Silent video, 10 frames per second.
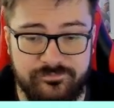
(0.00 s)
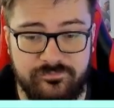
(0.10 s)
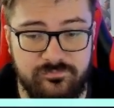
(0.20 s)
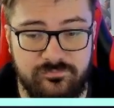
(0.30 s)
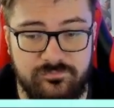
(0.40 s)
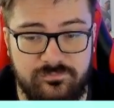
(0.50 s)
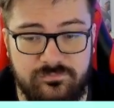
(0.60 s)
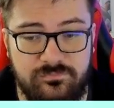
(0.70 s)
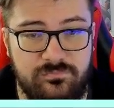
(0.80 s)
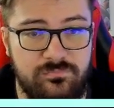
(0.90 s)

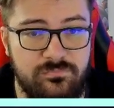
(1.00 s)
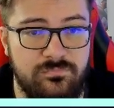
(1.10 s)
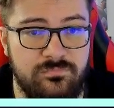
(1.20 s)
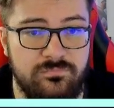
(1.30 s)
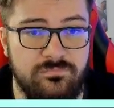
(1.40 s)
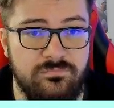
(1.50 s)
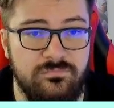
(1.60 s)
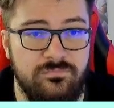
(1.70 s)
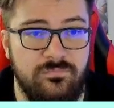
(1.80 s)
Nothing is said.